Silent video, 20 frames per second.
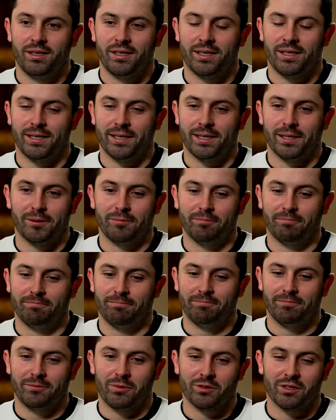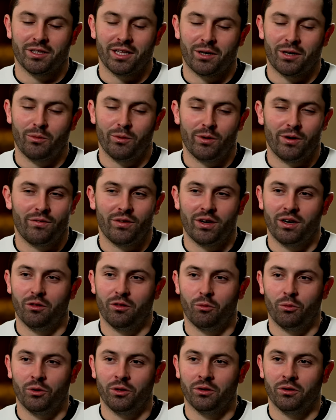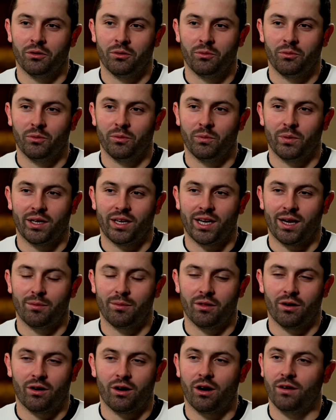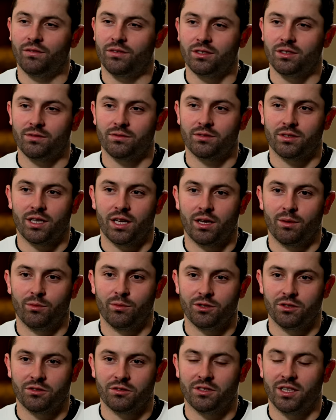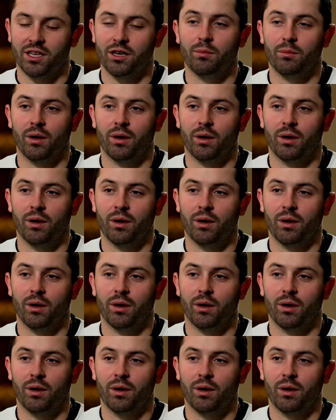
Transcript: Um, it wasn't like we reinvented the wheel when it came to our offensive scheme. We just did it